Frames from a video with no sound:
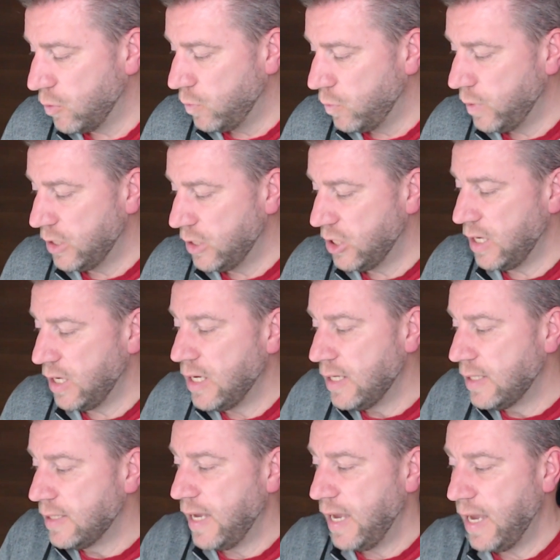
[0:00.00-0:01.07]
which
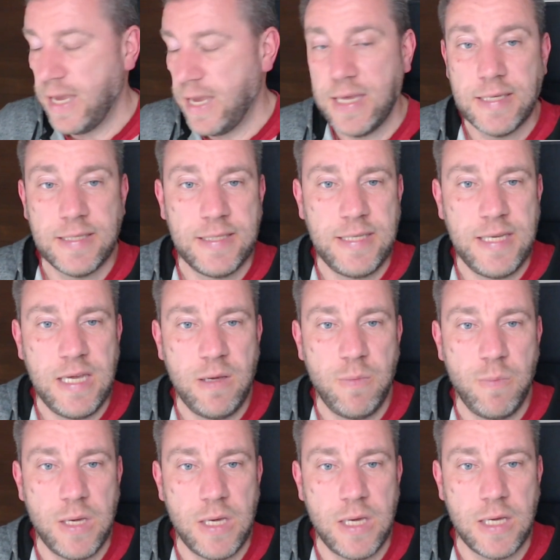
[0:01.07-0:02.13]
is a
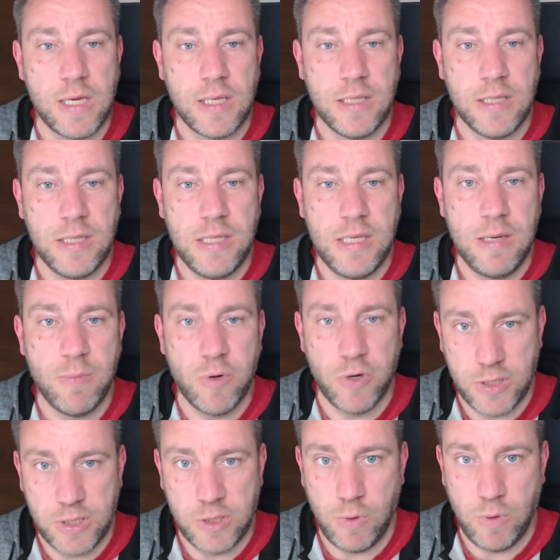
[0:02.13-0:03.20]
Zigbee dimmer
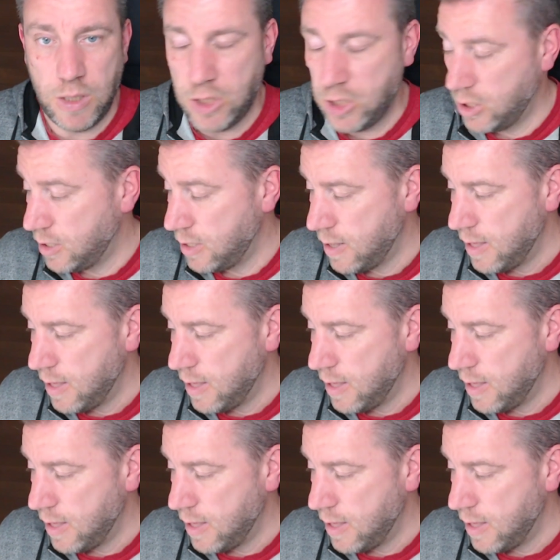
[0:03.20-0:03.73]
switch.